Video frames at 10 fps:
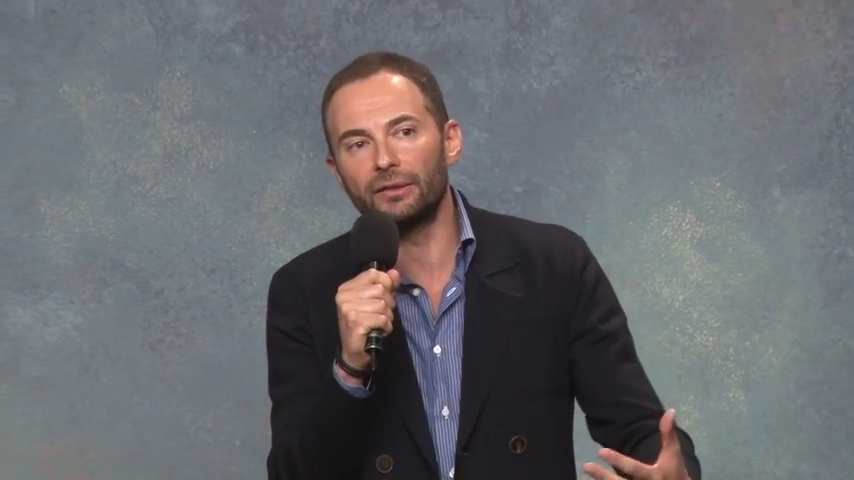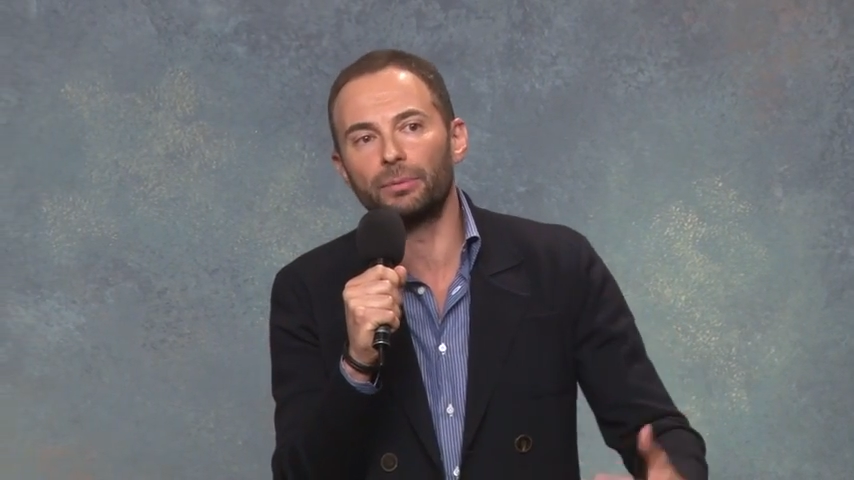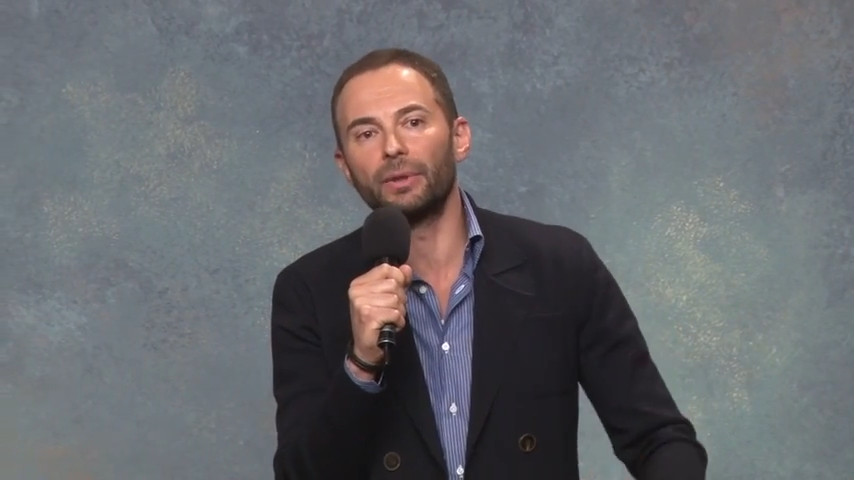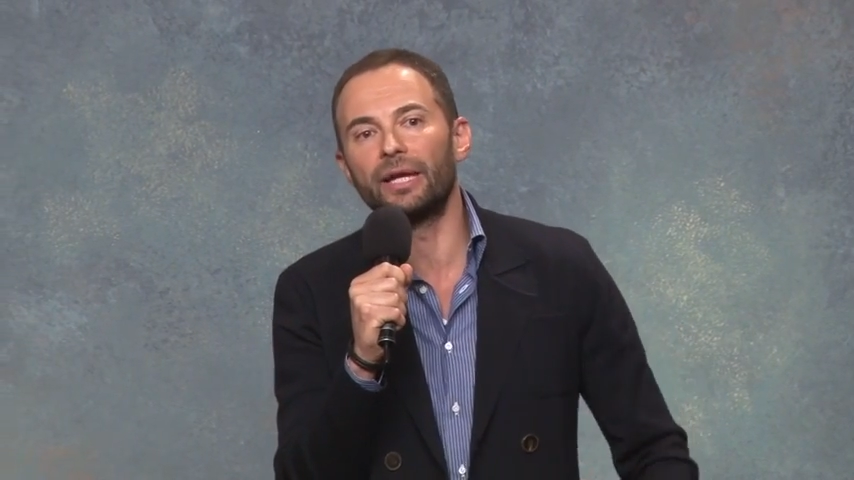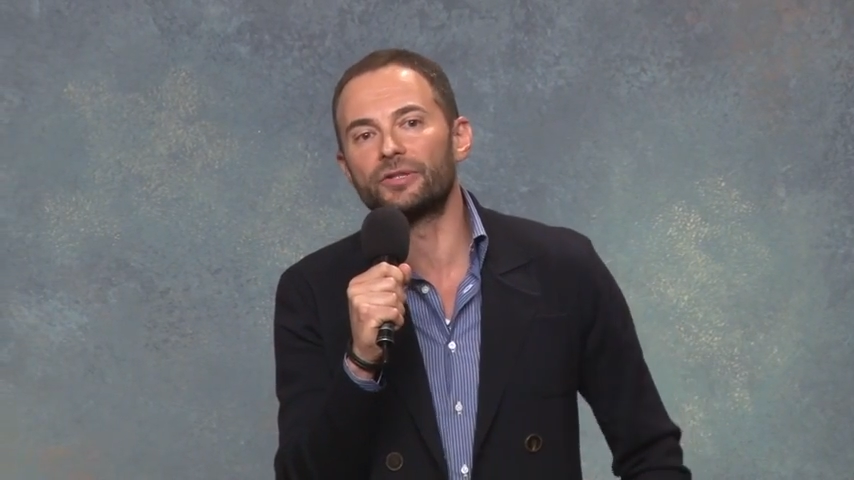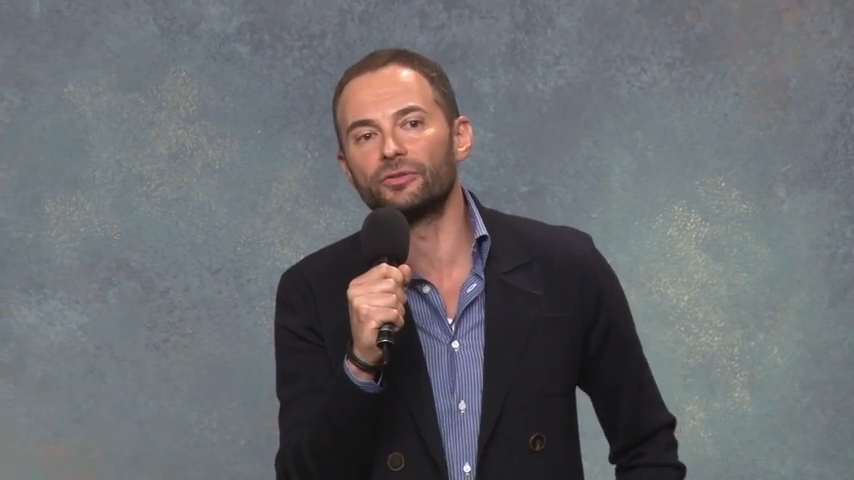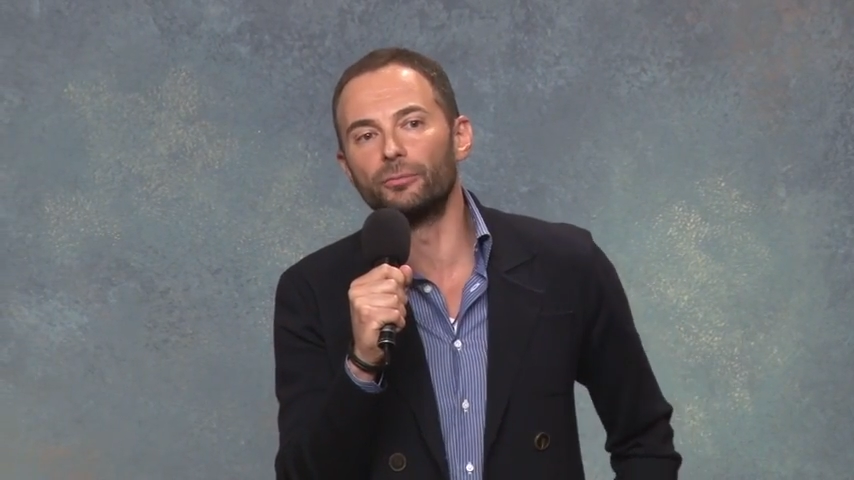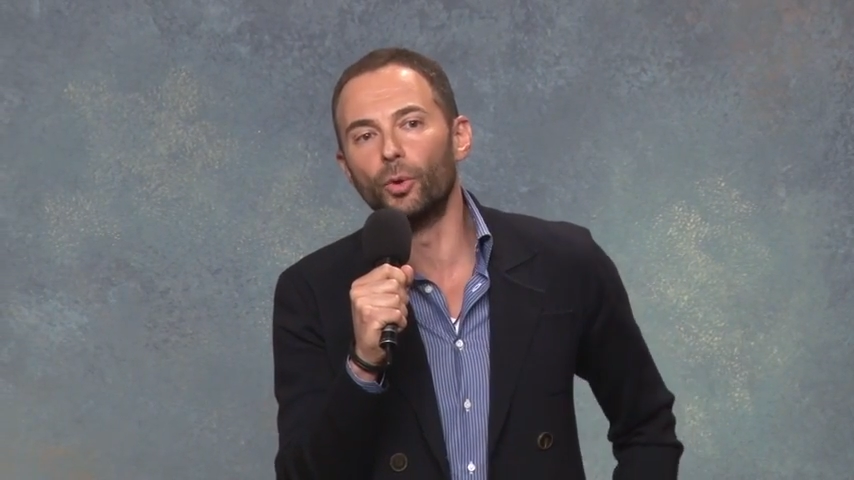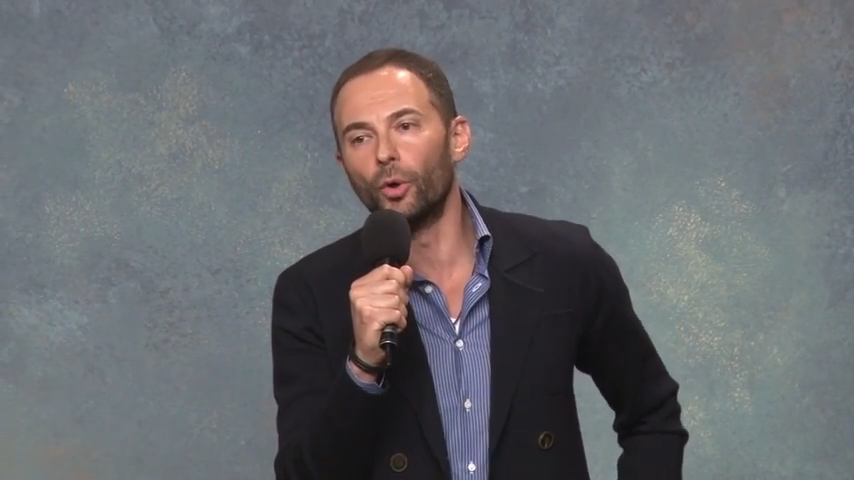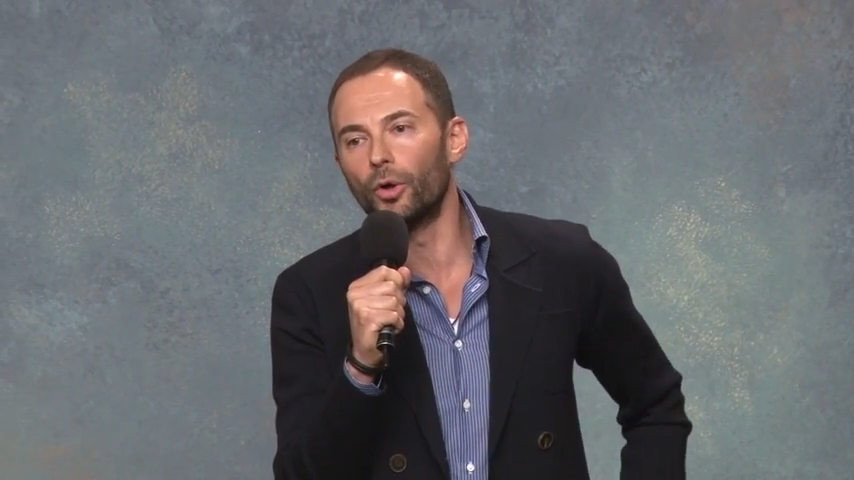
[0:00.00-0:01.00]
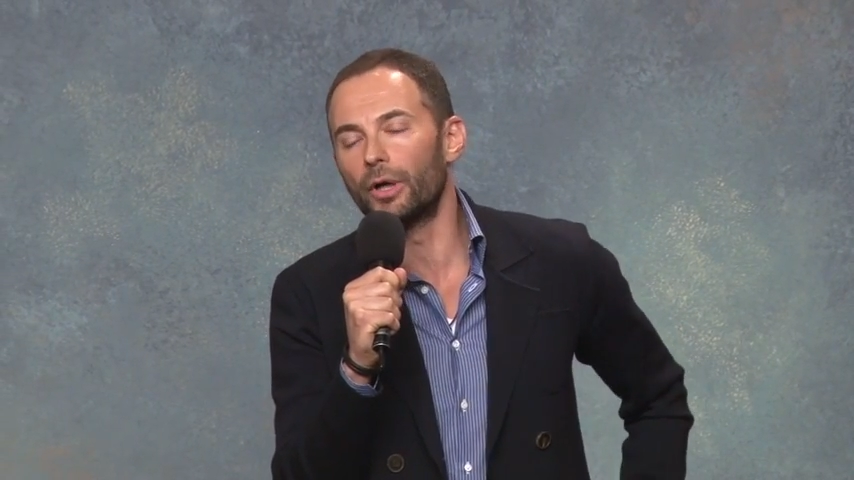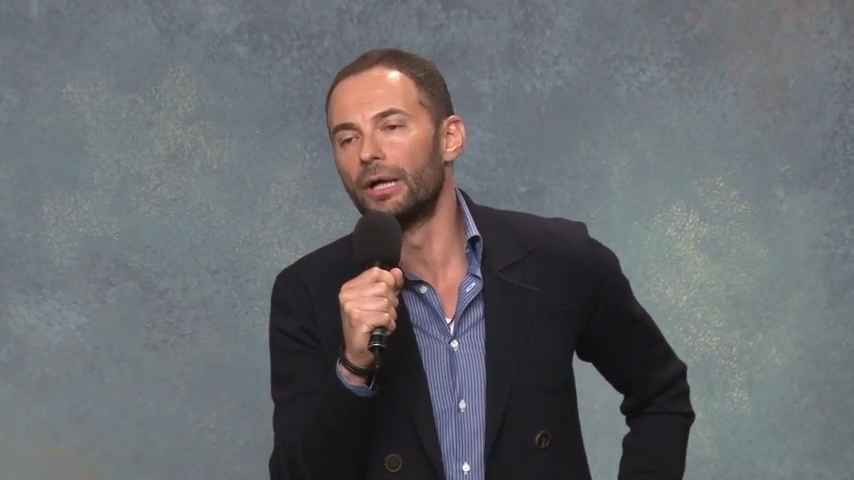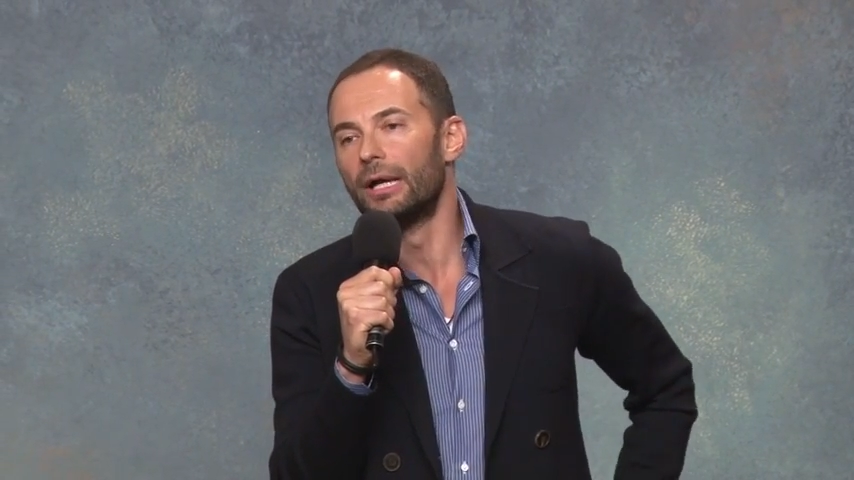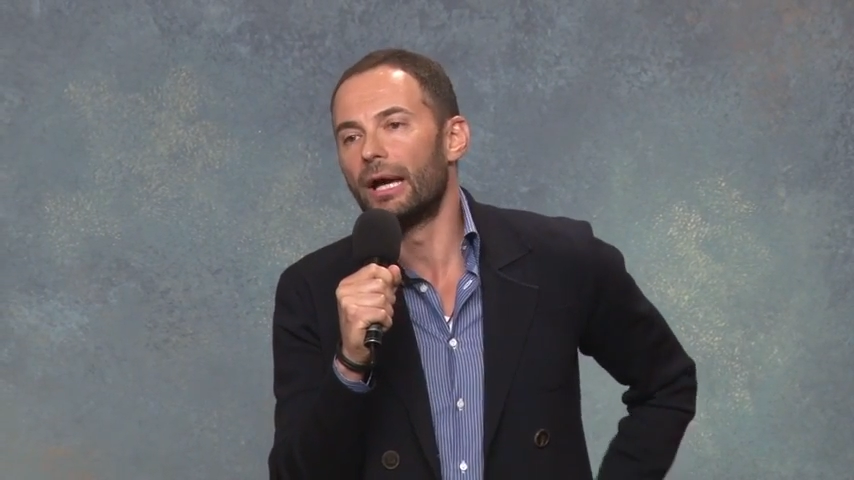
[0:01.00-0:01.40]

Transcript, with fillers: in a place of more